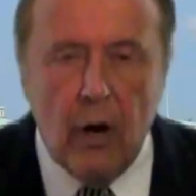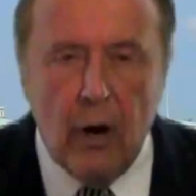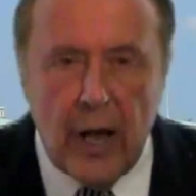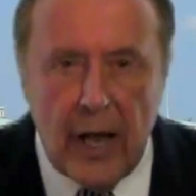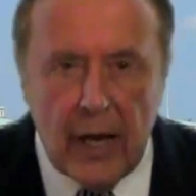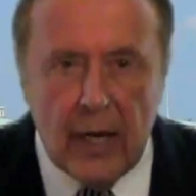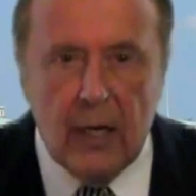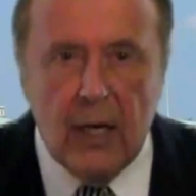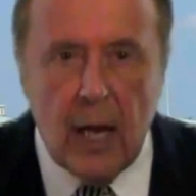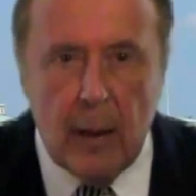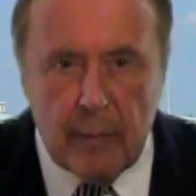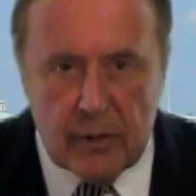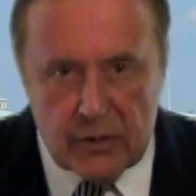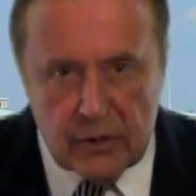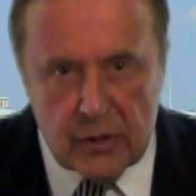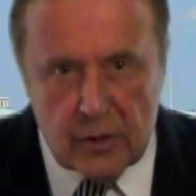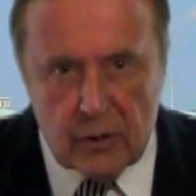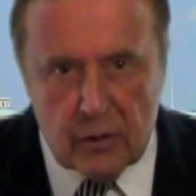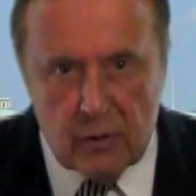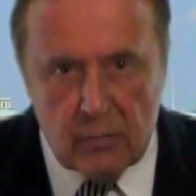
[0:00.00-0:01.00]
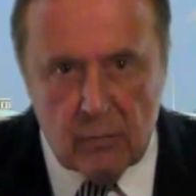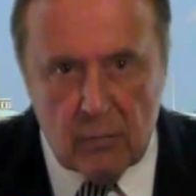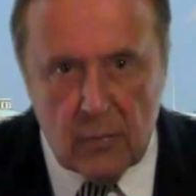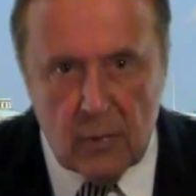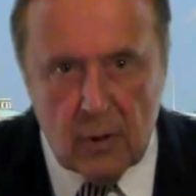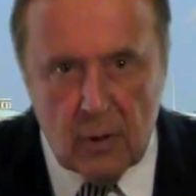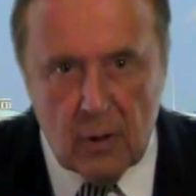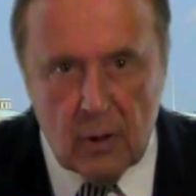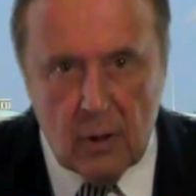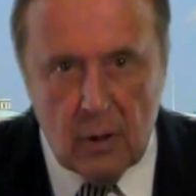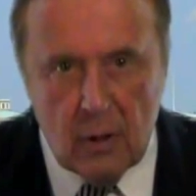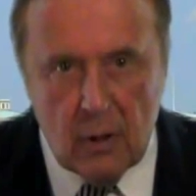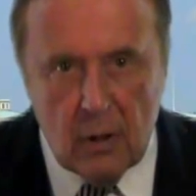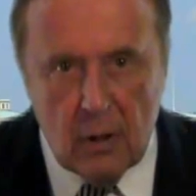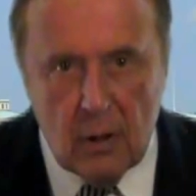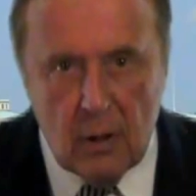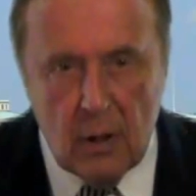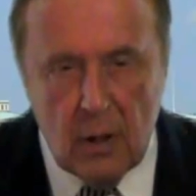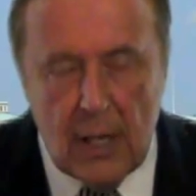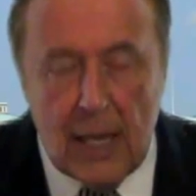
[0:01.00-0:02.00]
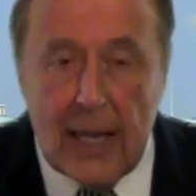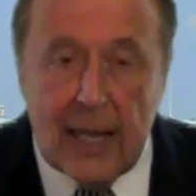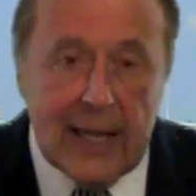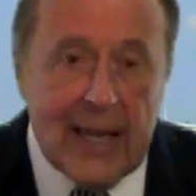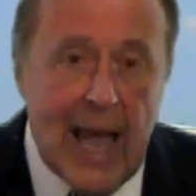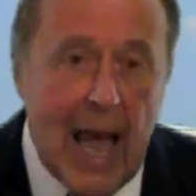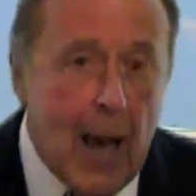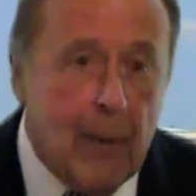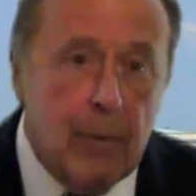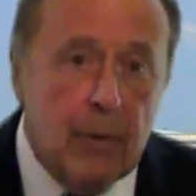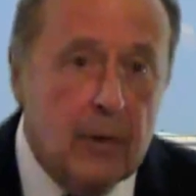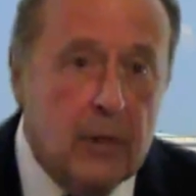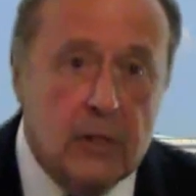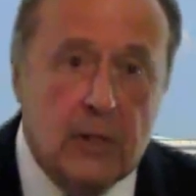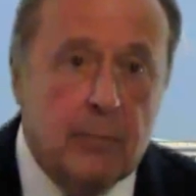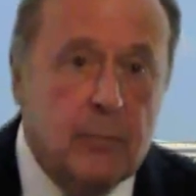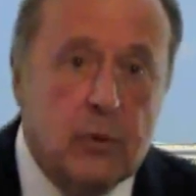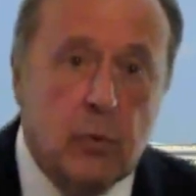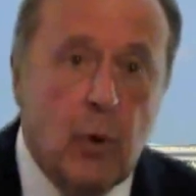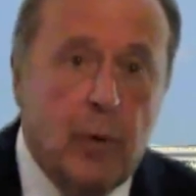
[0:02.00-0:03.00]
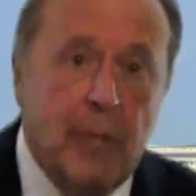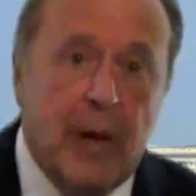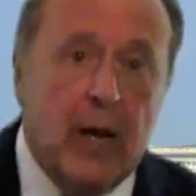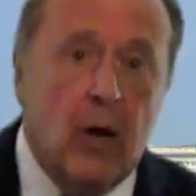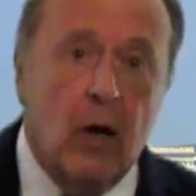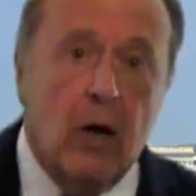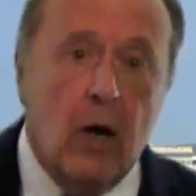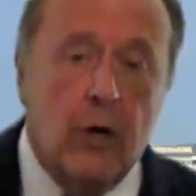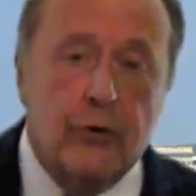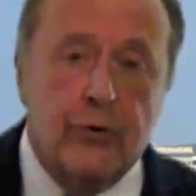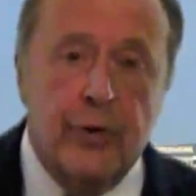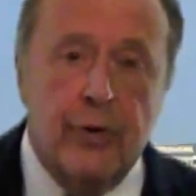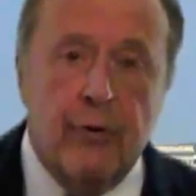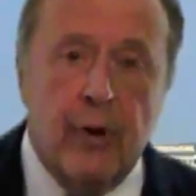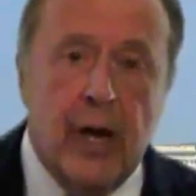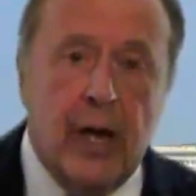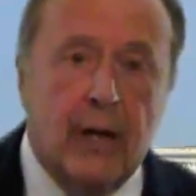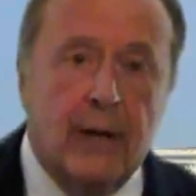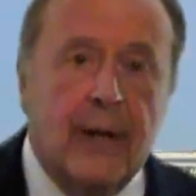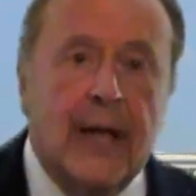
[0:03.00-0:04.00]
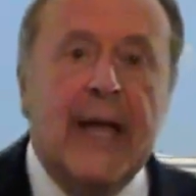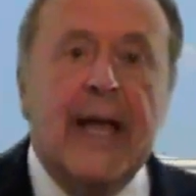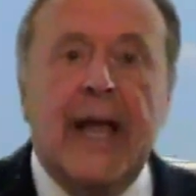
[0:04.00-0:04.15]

our economic system. Capitalism is what made our country great.